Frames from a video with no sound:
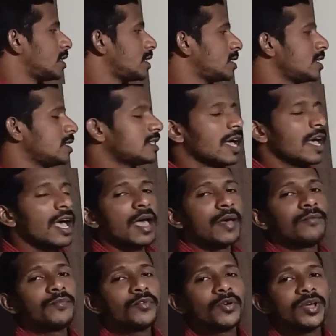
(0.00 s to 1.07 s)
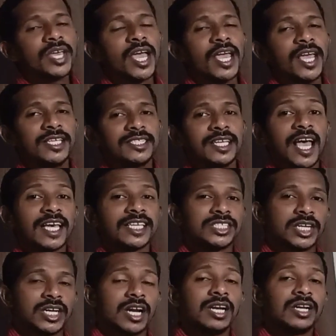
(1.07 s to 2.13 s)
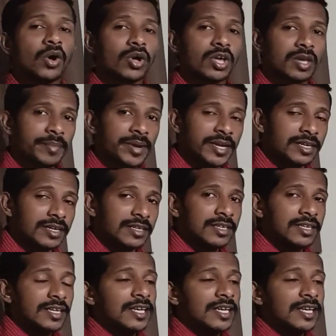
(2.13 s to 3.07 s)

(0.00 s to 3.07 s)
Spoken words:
This is a MOA is an external document.